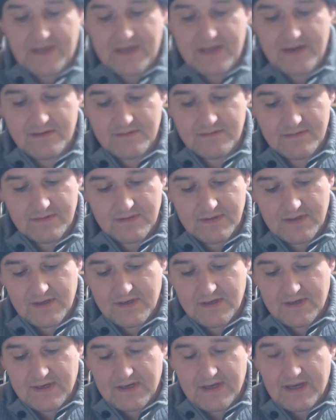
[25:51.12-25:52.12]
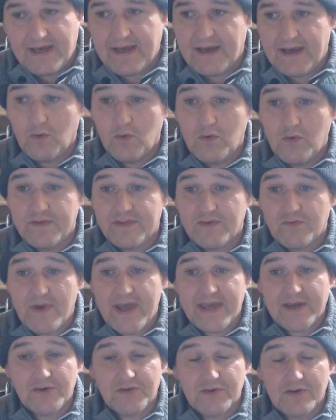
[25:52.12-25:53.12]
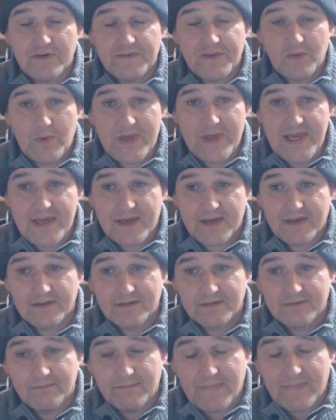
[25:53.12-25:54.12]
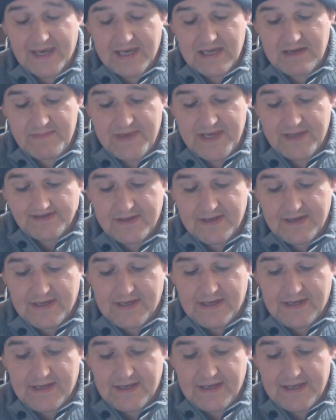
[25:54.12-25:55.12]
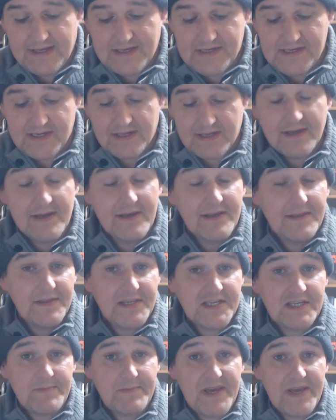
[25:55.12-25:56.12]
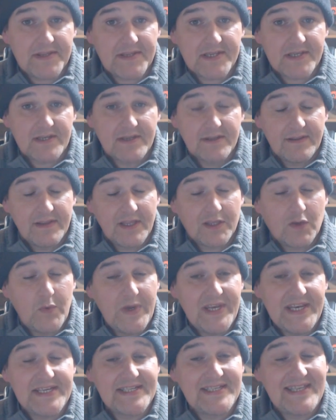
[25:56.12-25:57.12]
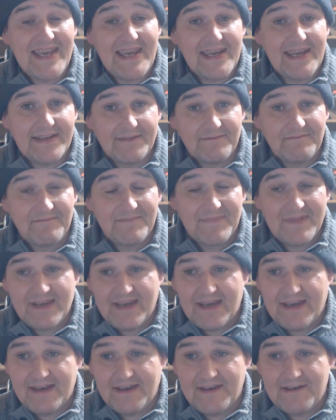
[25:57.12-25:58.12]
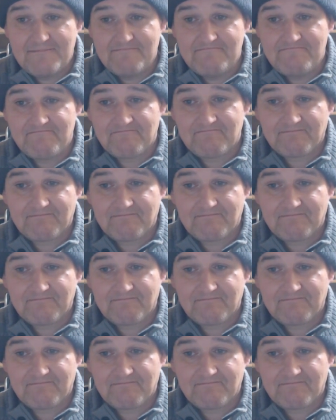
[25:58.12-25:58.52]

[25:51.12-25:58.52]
here. The record of the week behind me is The Smiths, The Queen Is Dead. I